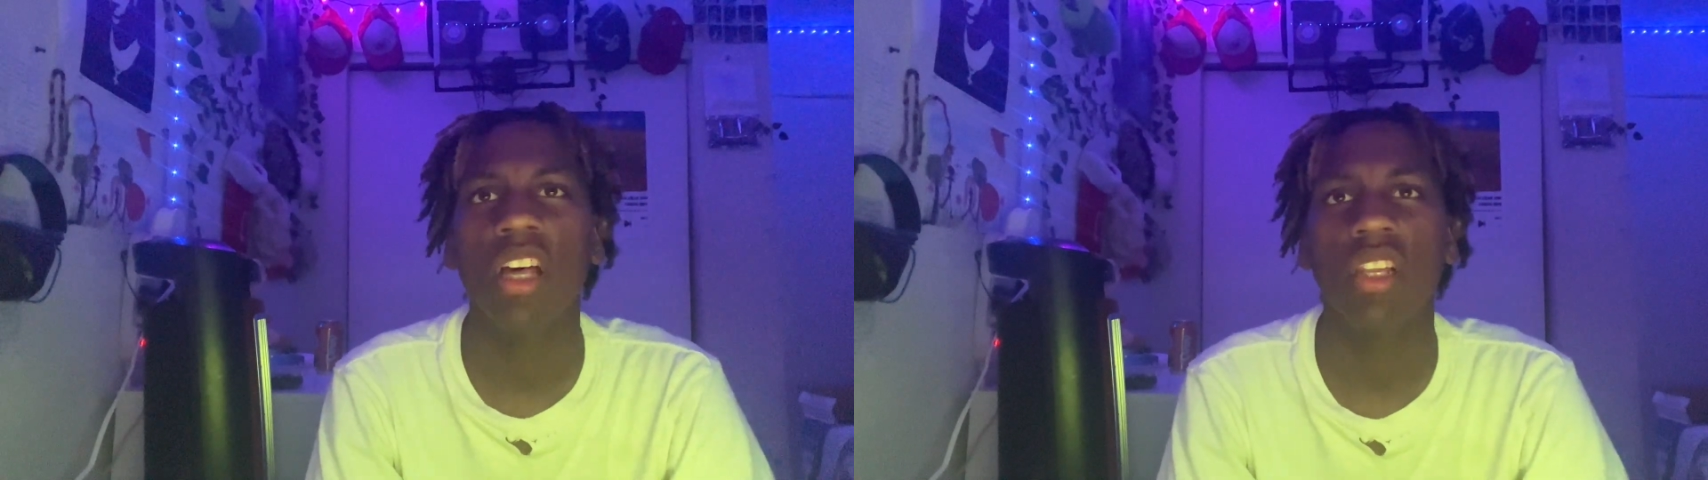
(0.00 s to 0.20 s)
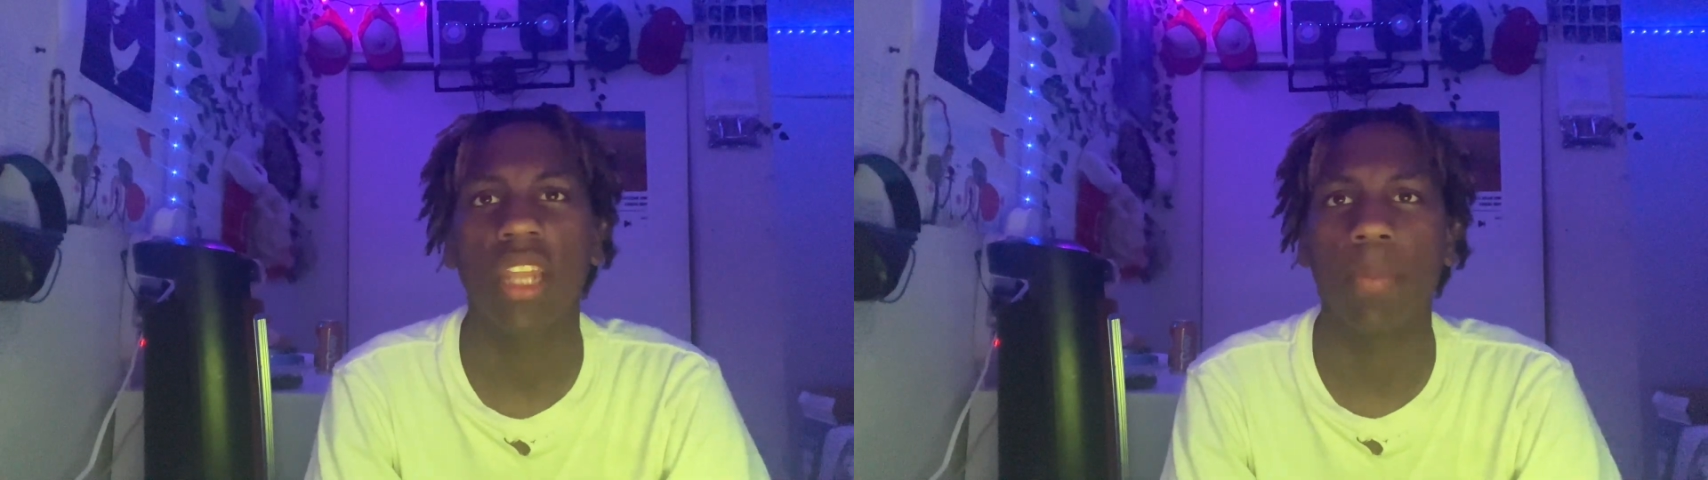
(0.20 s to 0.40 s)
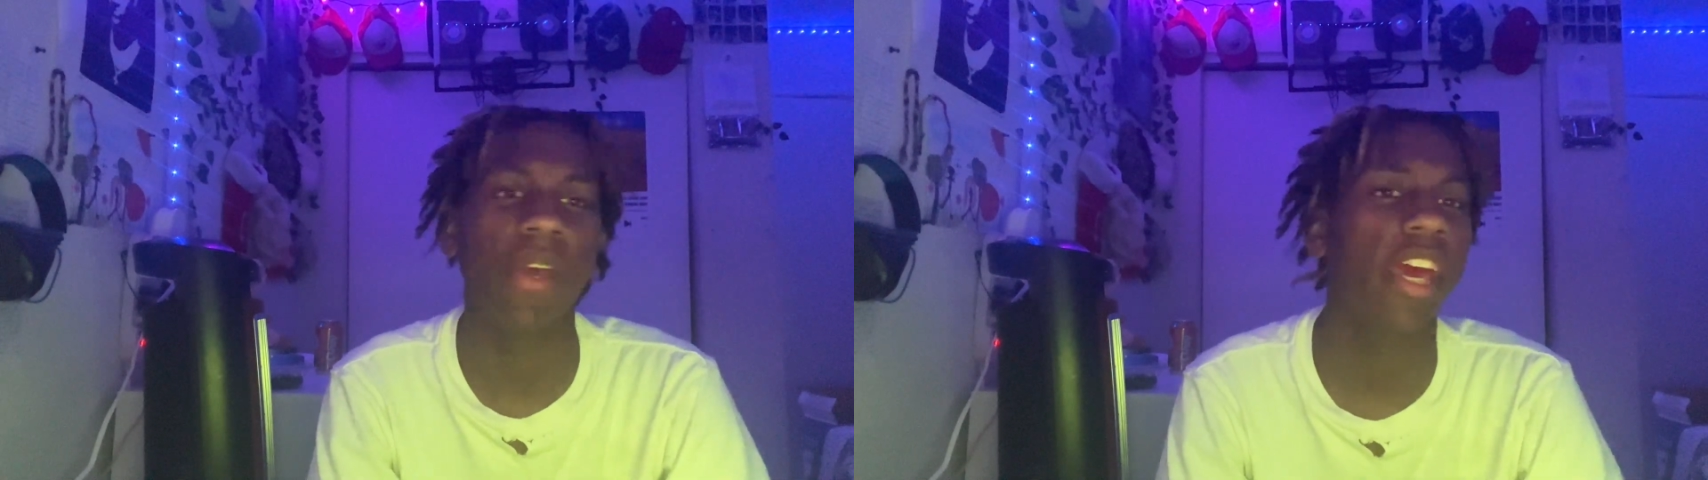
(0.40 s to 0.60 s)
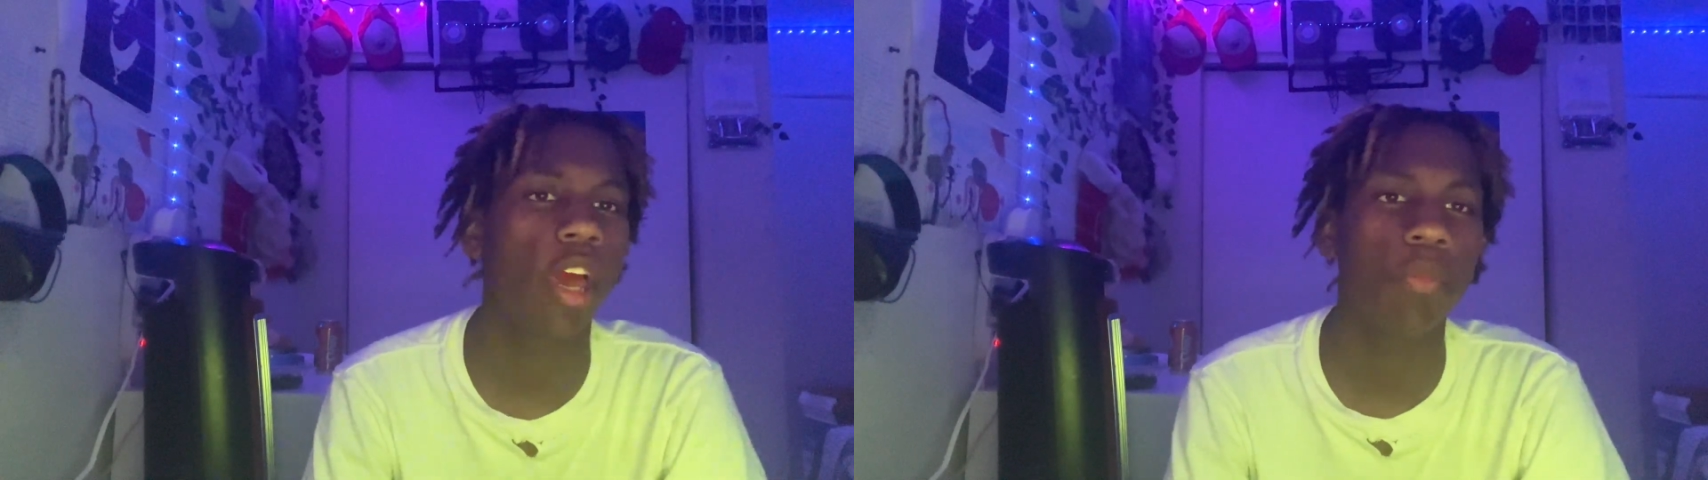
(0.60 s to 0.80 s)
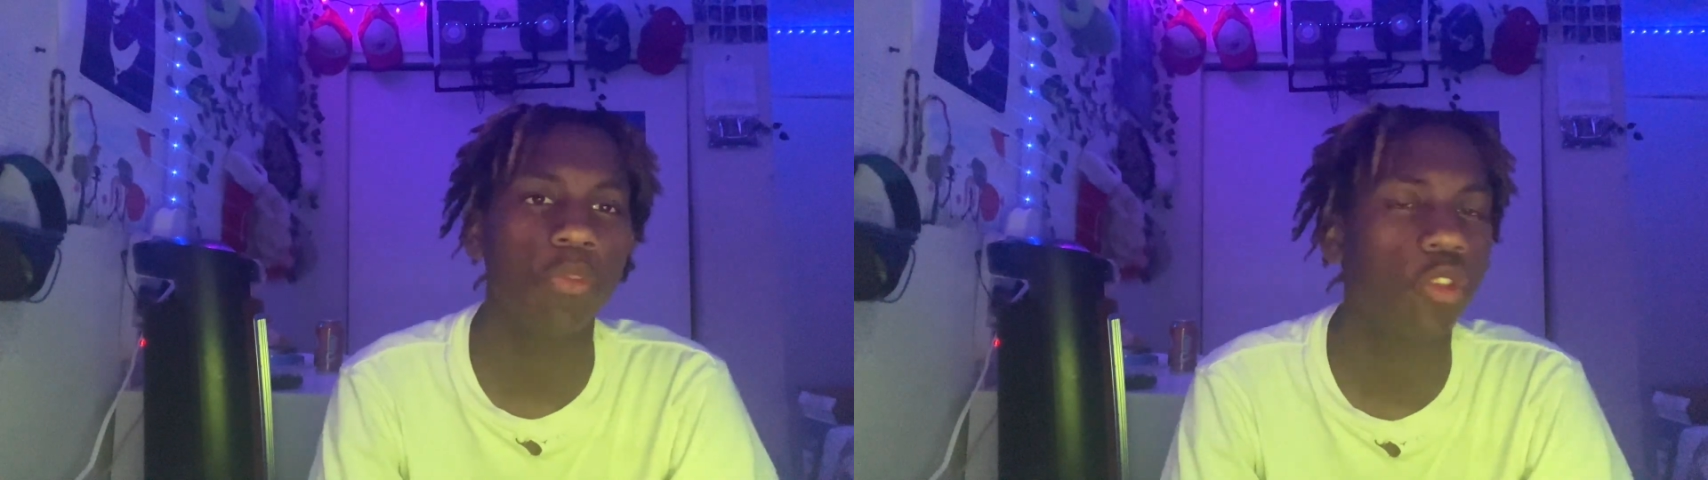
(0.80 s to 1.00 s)
Like, me and
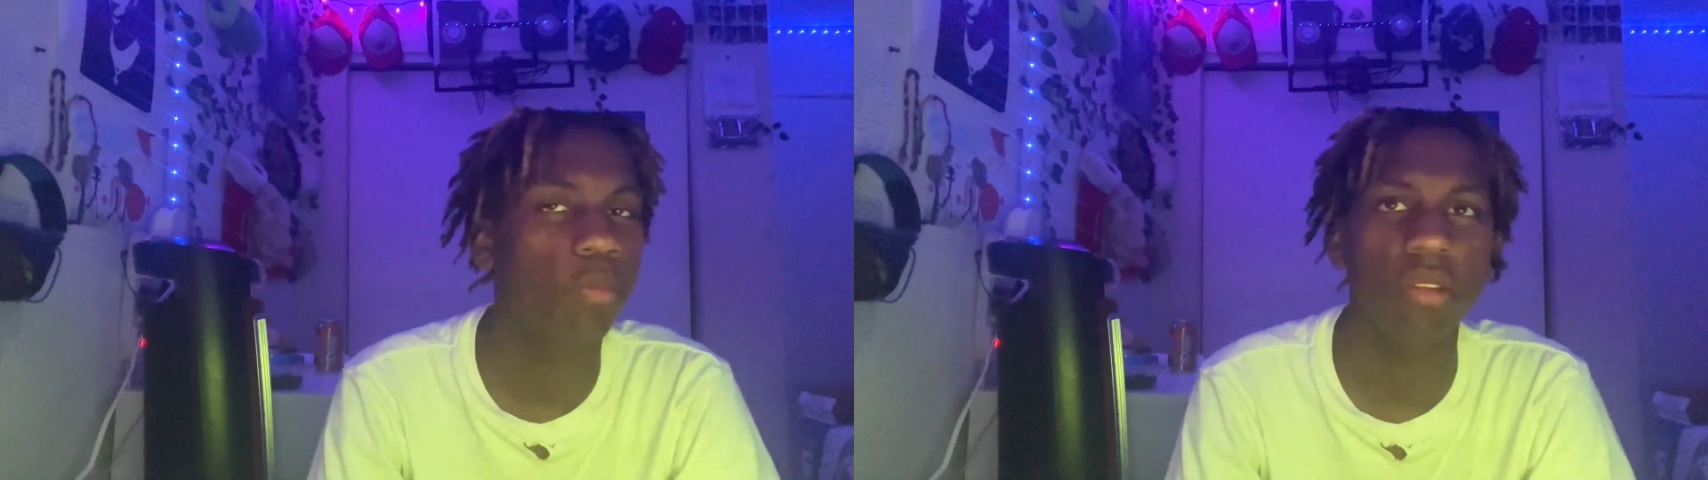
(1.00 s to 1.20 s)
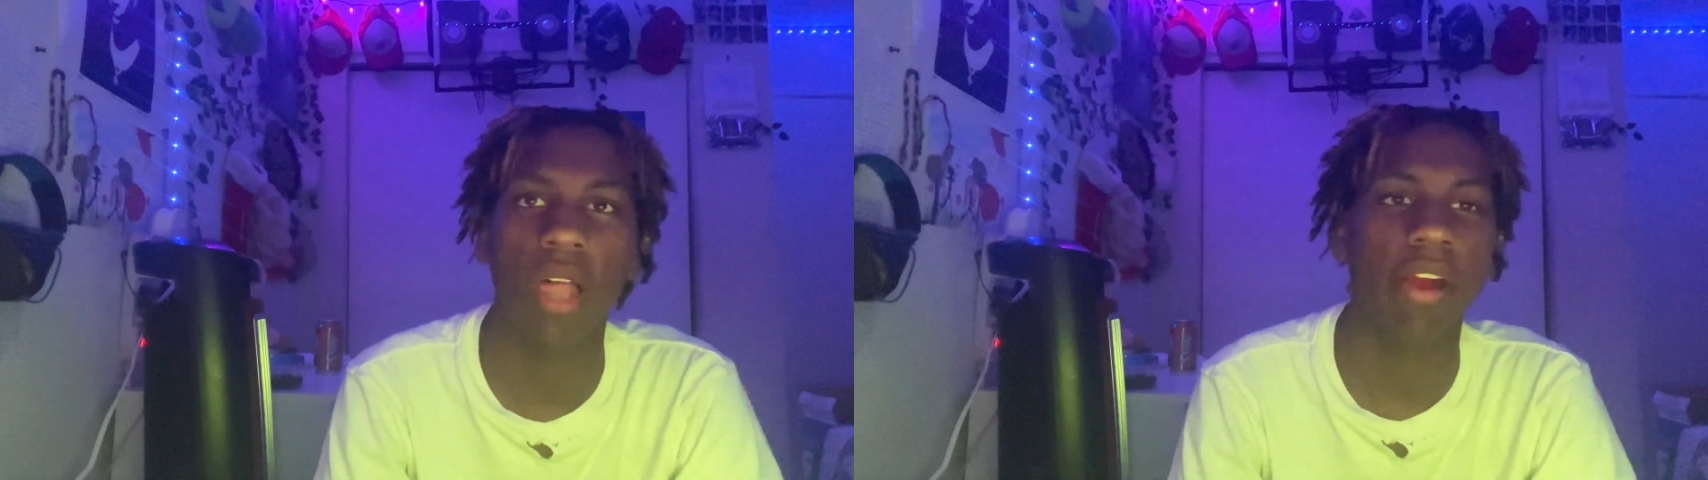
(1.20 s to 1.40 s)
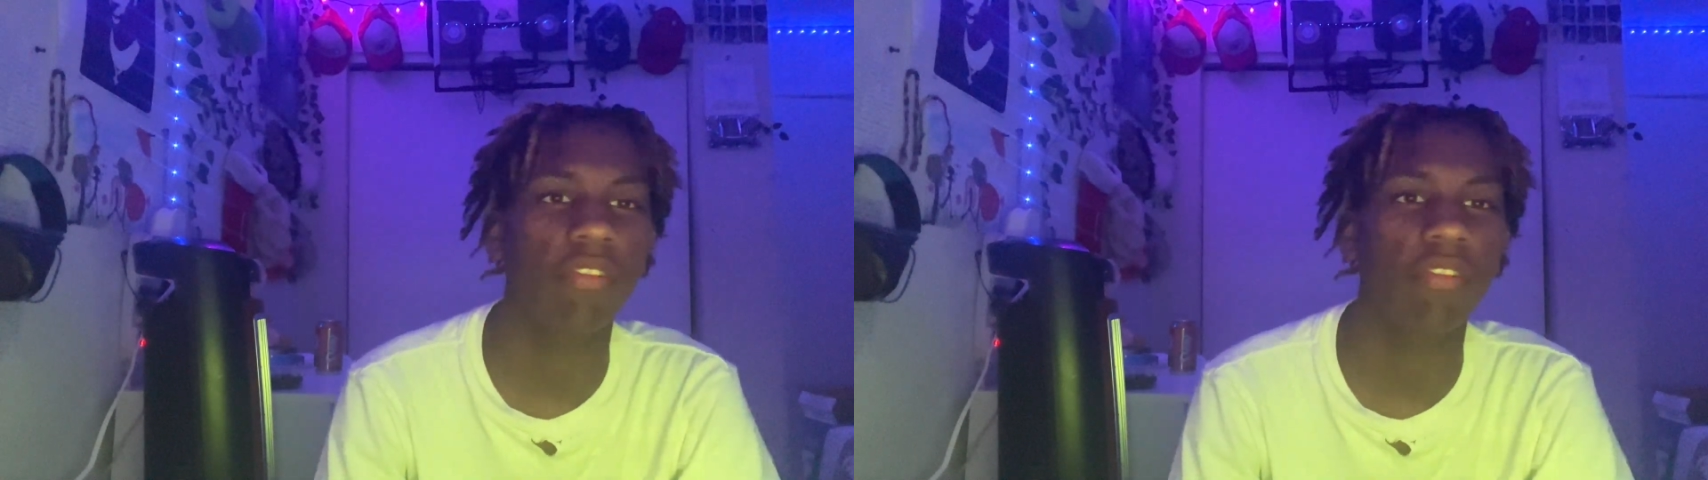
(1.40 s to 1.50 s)
him used to be, like,